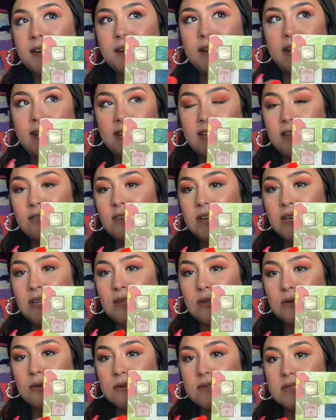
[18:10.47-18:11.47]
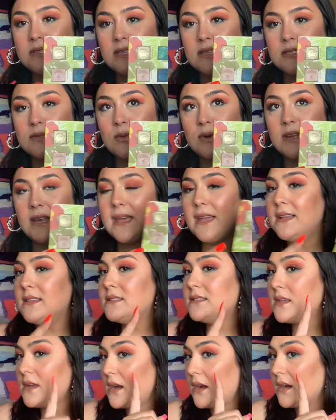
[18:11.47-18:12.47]
and even used this one as
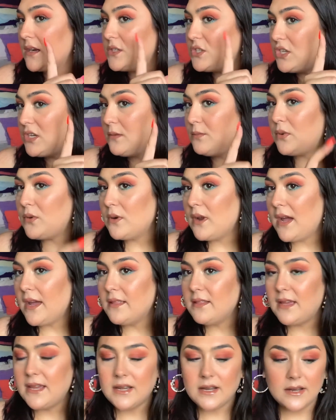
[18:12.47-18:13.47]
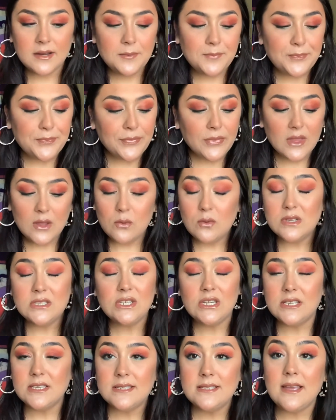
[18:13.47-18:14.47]
our cheekbone highlighter, which
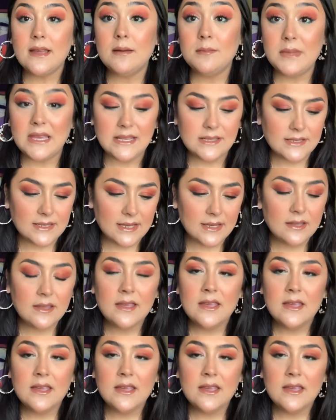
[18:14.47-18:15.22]
is amazing.